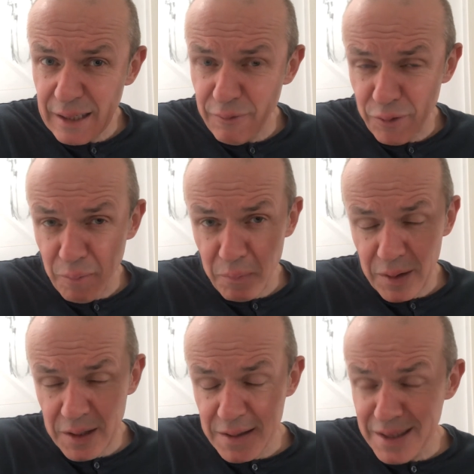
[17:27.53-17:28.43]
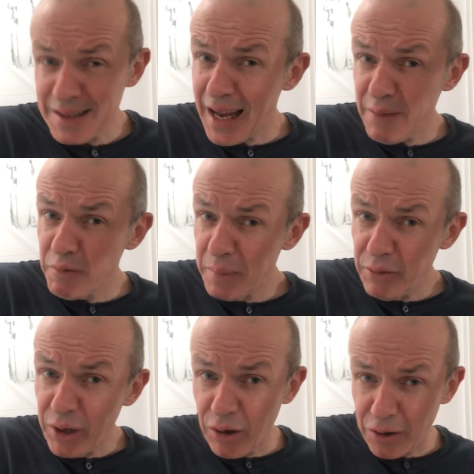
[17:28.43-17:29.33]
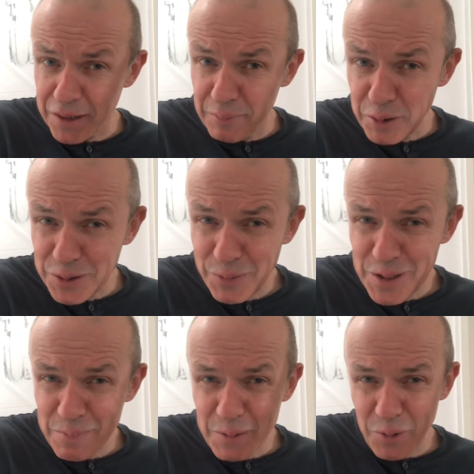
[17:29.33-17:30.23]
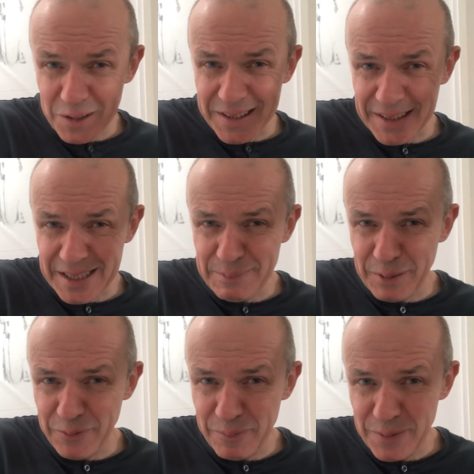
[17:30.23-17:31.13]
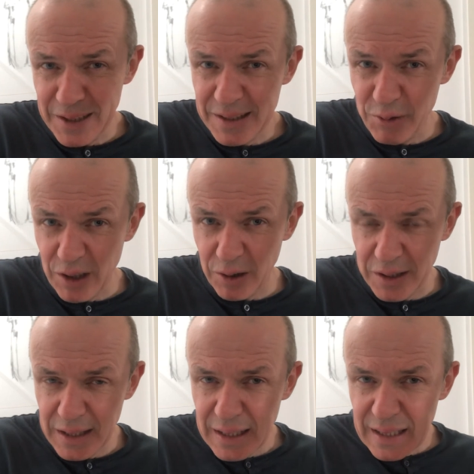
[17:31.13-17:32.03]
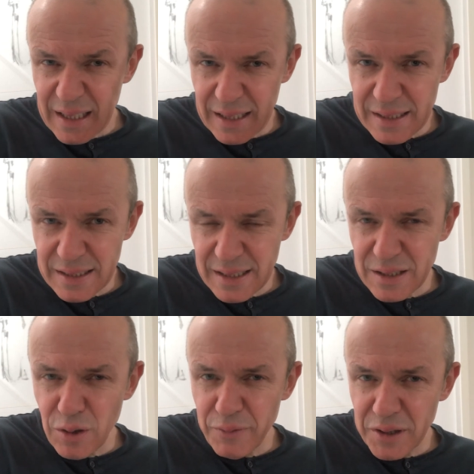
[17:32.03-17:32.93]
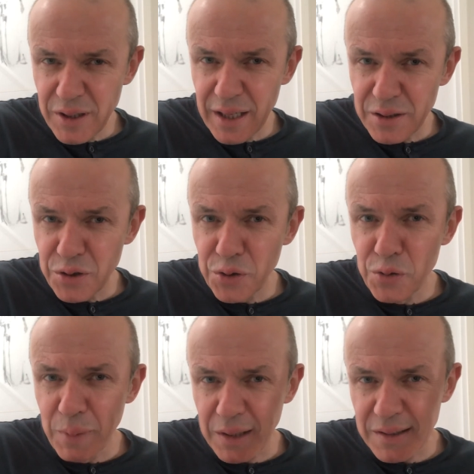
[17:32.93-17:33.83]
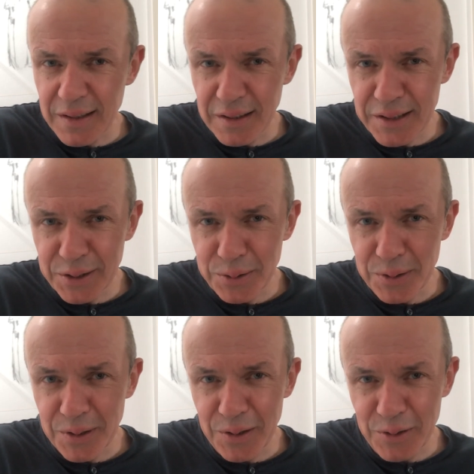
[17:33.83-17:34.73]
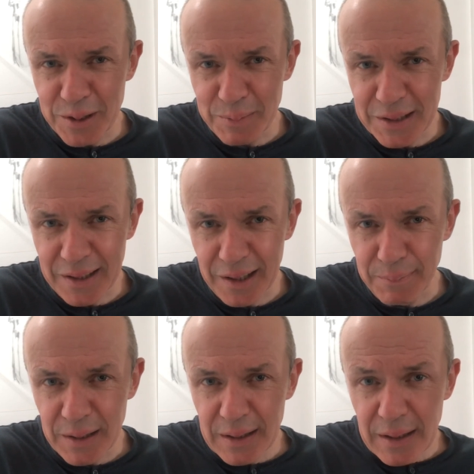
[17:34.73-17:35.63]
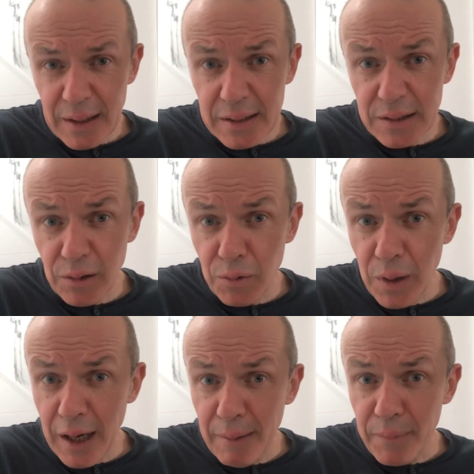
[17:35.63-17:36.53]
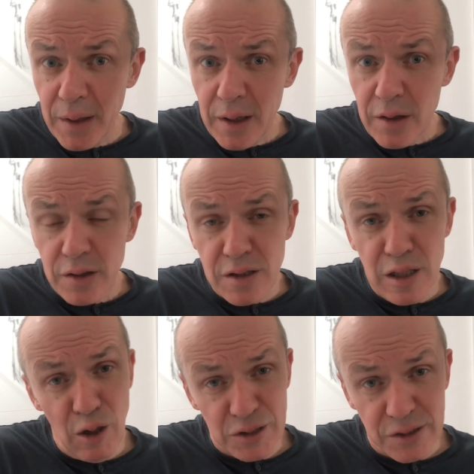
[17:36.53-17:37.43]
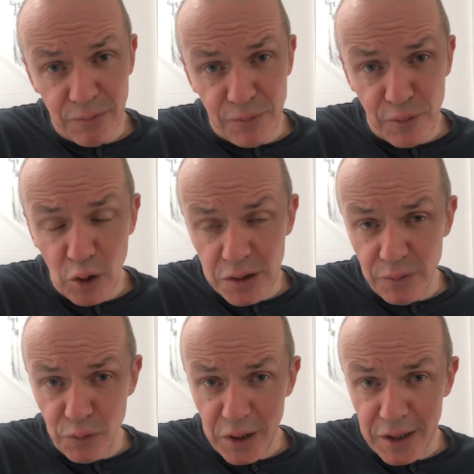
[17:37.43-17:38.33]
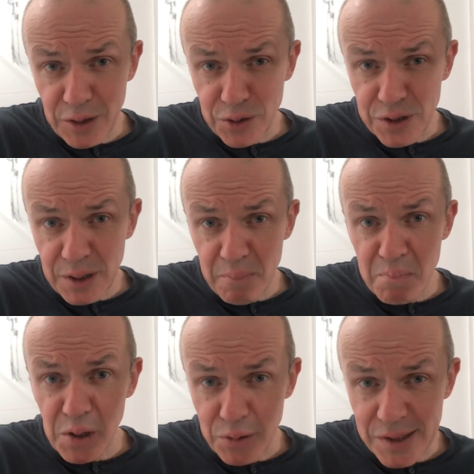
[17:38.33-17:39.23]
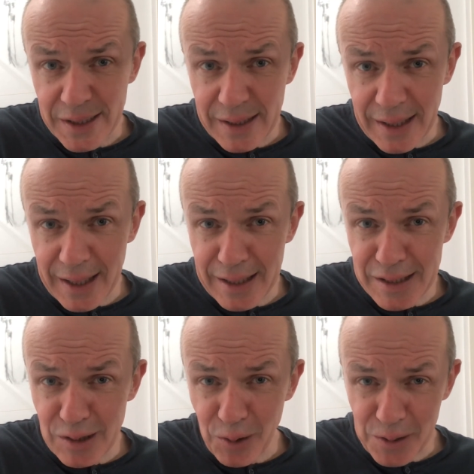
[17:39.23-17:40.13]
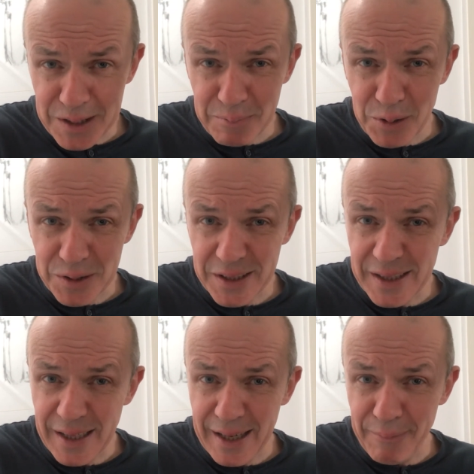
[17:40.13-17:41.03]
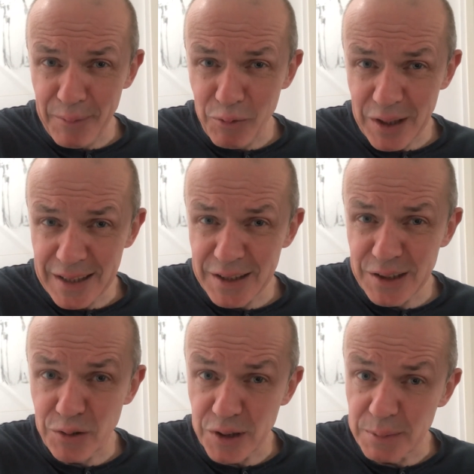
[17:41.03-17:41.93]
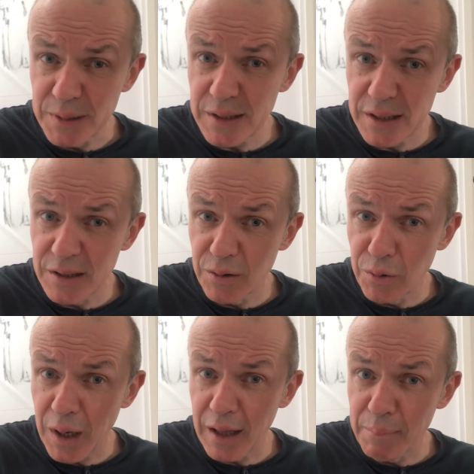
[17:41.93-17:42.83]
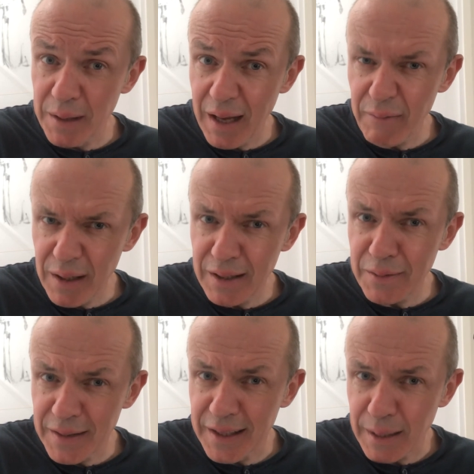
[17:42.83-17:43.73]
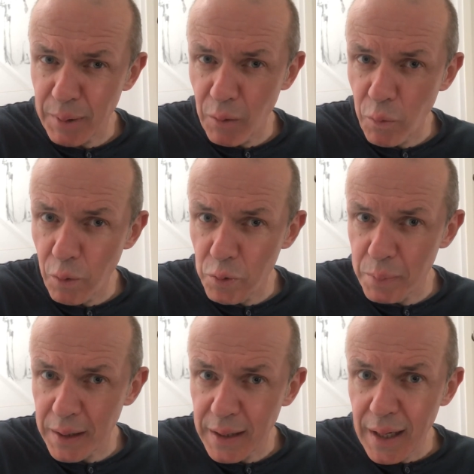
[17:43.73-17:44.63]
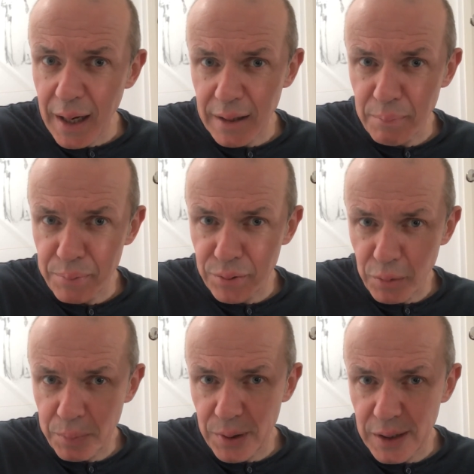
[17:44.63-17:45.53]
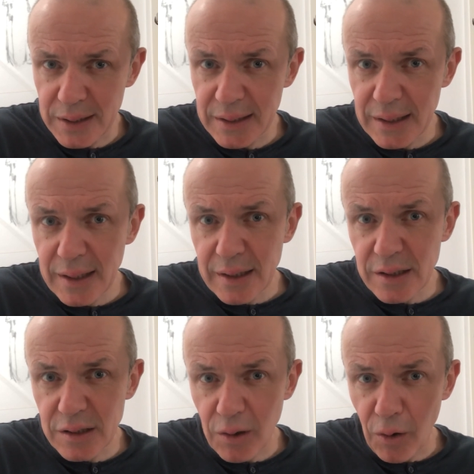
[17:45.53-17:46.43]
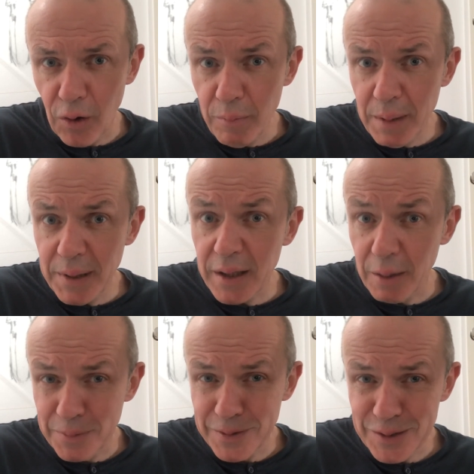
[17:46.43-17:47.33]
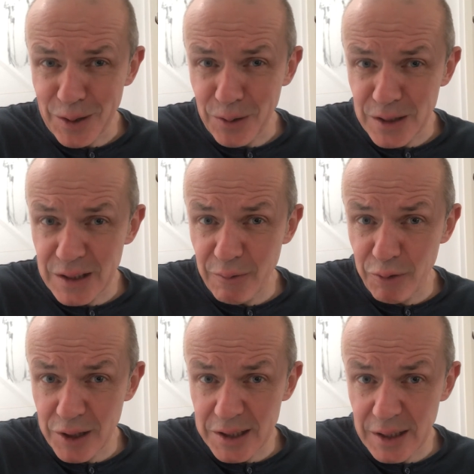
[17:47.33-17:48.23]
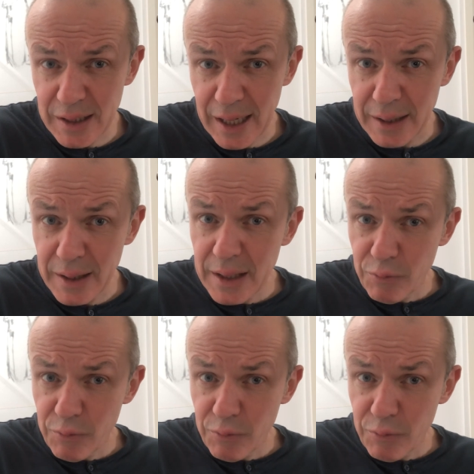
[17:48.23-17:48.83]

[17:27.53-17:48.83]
From the time of me recording, I'm not sure when you'll be watching this, but from this recording, it's just over 2 months until Christmas time. So there's lots of really good music, songs and music related to Christmas. So I'll be having a little think about what would be an appropriate song, or maybe a couple of songs for us to learn.